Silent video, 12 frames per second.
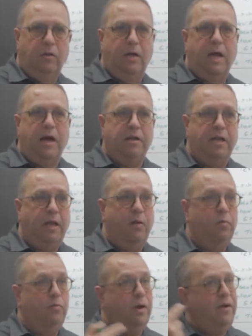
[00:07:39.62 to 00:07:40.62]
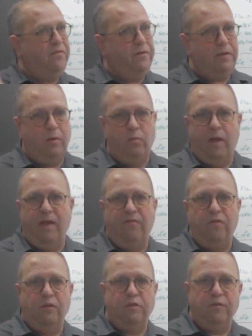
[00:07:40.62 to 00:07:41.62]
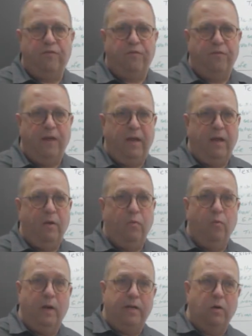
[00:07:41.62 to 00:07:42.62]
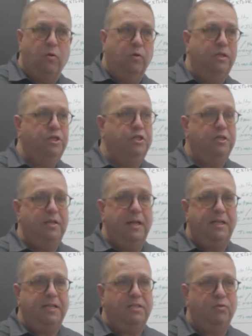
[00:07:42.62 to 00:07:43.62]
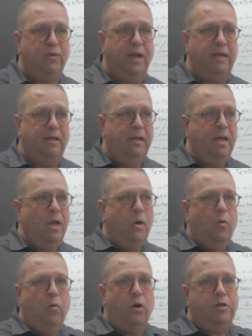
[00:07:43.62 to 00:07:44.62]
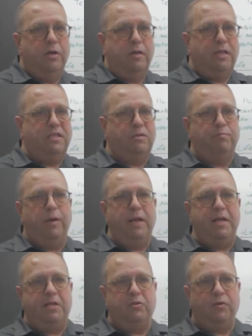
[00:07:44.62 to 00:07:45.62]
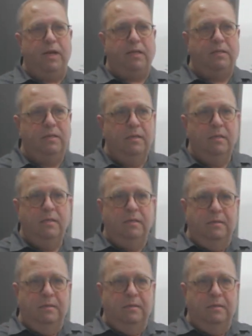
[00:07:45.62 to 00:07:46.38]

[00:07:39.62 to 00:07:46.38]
on the gardening, and wherever we have lots of weather condition that it's rain, water that's penetrate